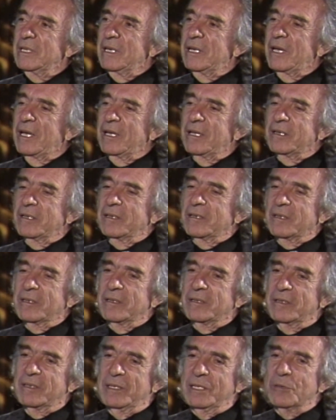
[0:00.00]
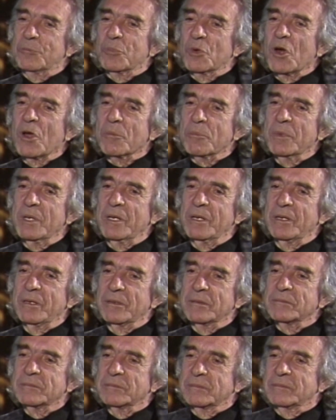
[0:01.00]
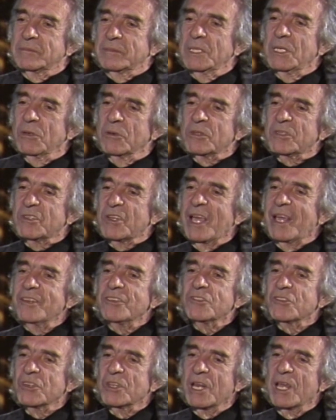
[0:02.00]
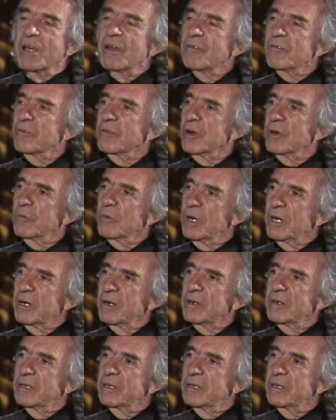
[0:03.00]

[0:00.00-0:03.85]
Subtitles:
And it brought me, attention everywhere.